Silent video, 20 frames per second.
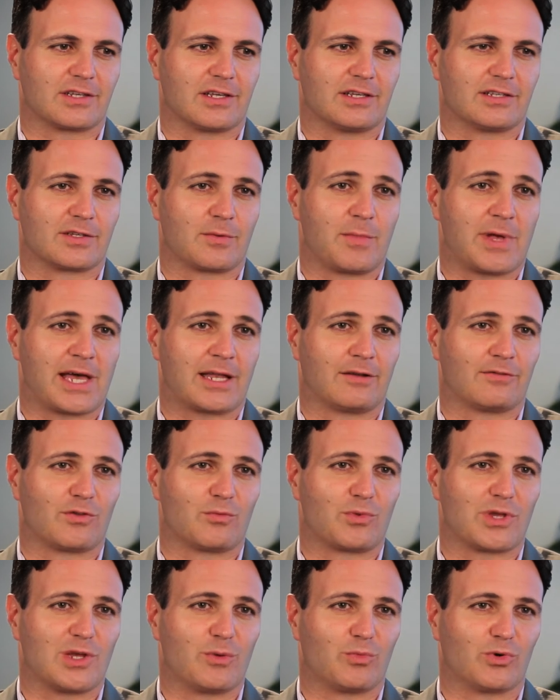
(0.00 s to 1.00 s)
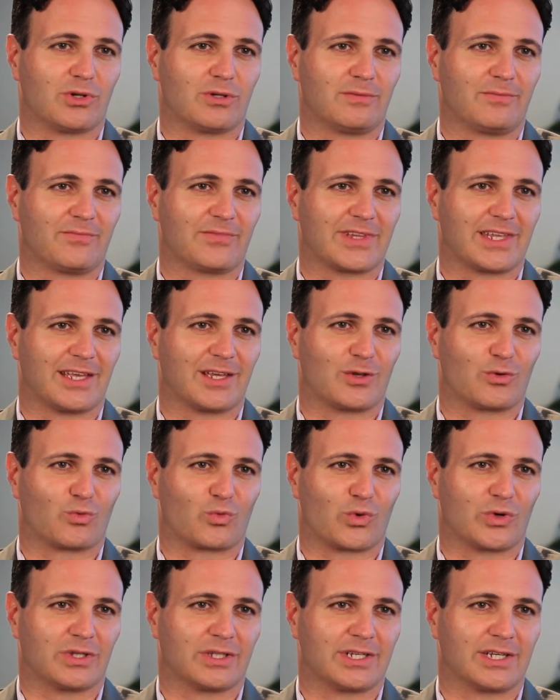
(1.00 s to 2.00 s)
is a man of the people
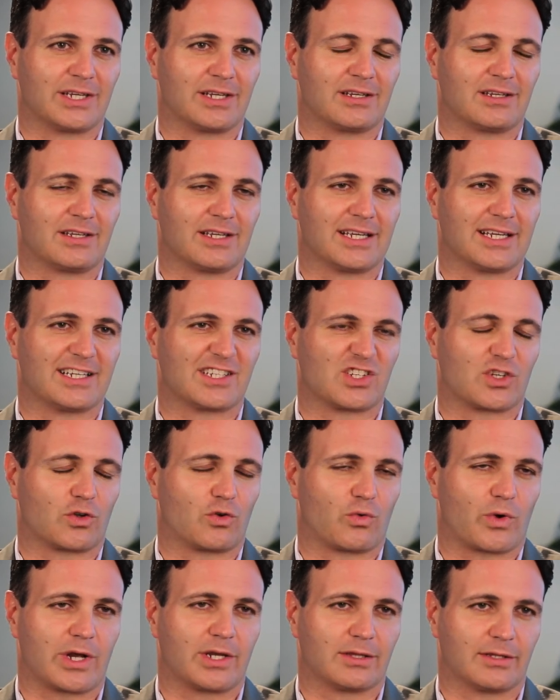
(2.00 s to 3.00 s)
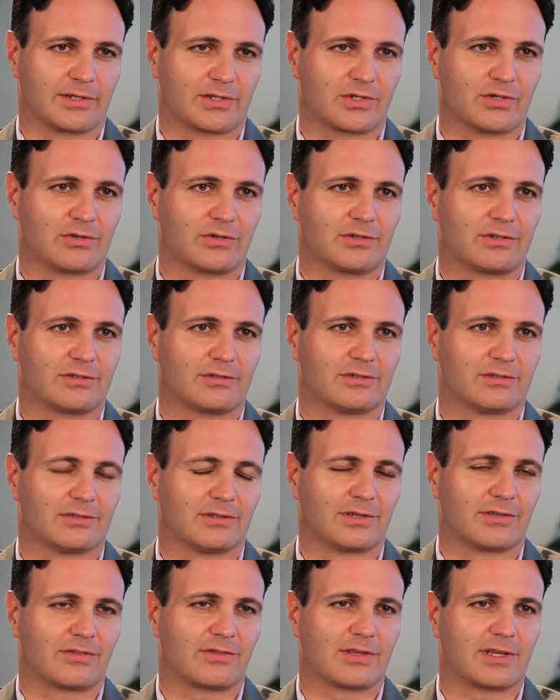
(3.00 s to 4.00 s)
and really is a great listener.
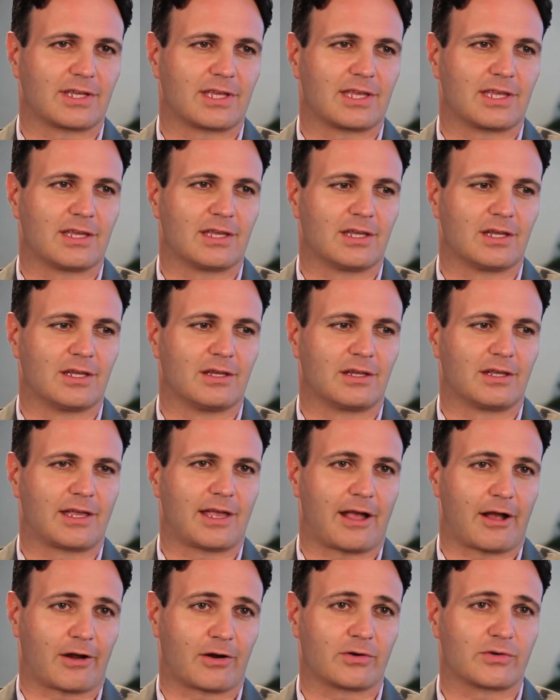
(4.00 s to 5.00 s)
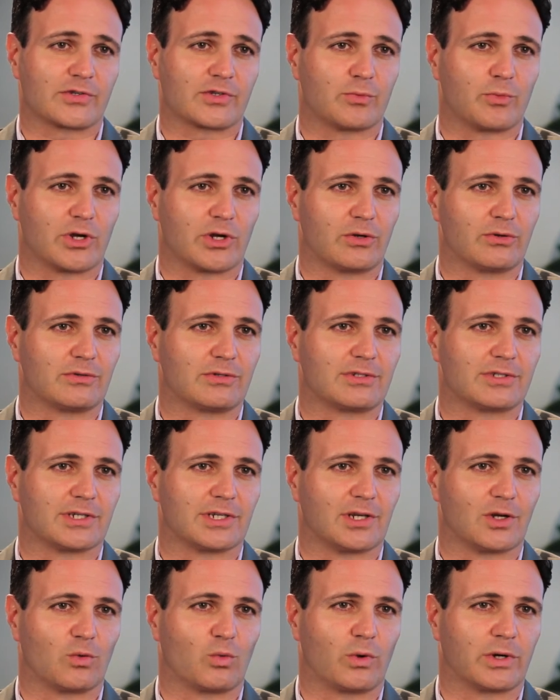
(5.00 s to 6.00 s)
I think he cares about
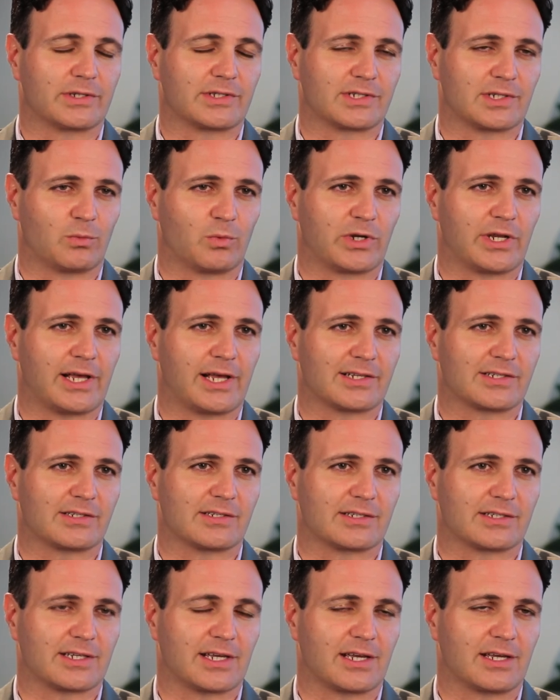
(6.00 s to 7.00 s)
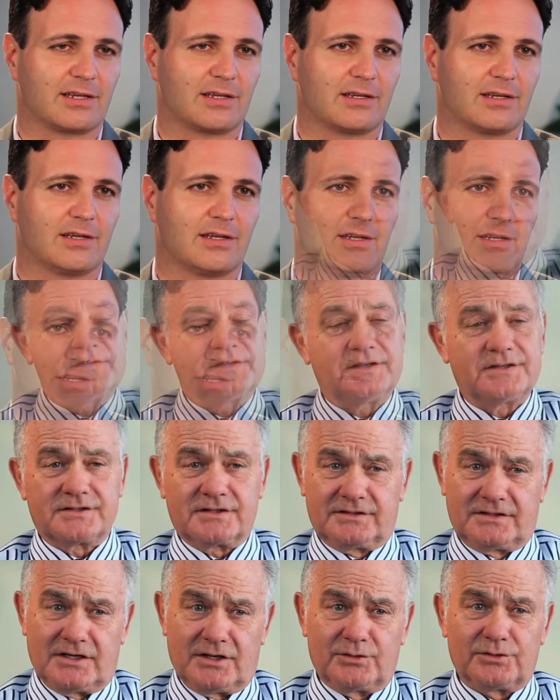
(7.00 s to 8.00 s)
uh, what someone has to say. He's
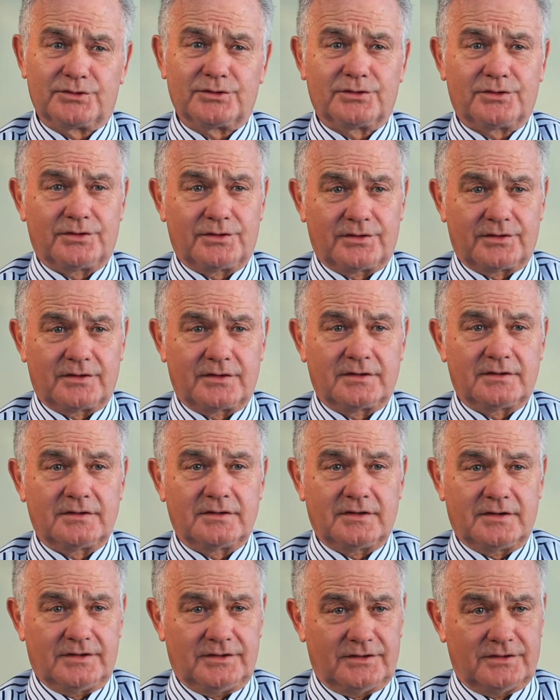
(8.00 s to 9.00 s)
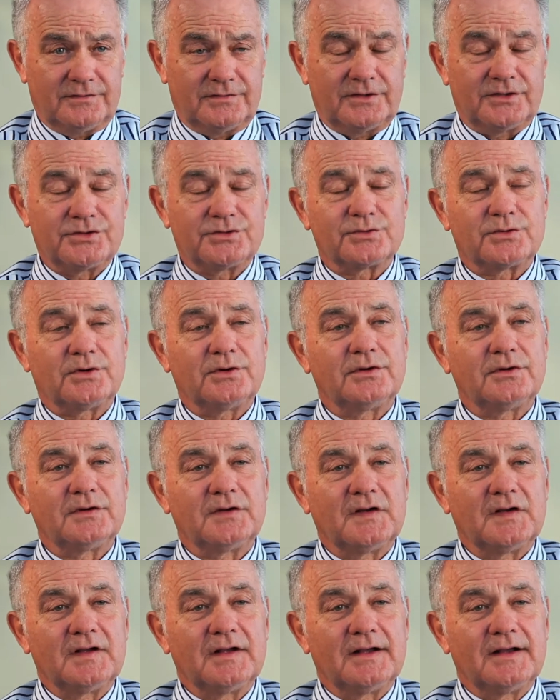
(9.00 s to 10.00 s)
a down-to-earth individual
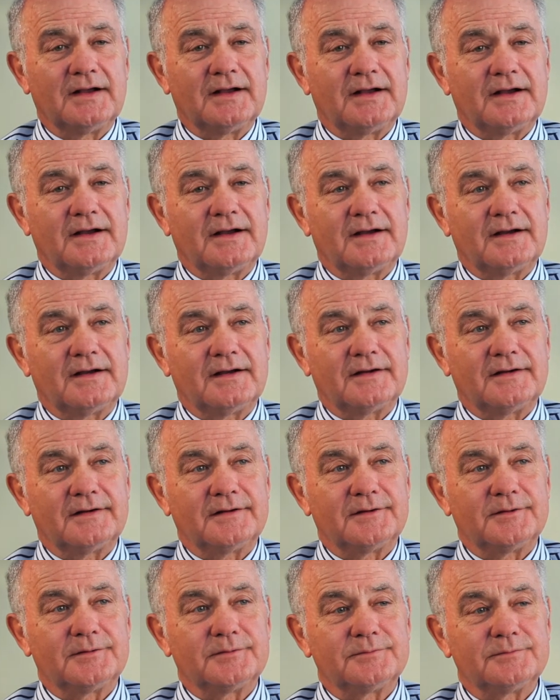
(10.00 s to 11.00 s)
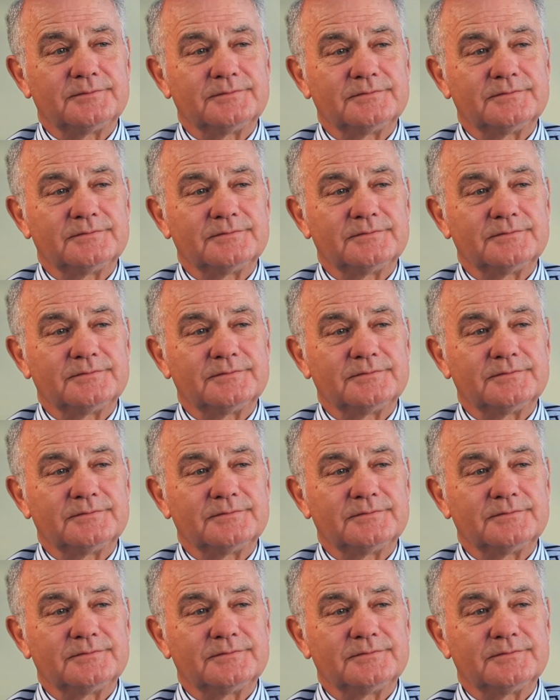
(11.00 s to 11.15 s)
um,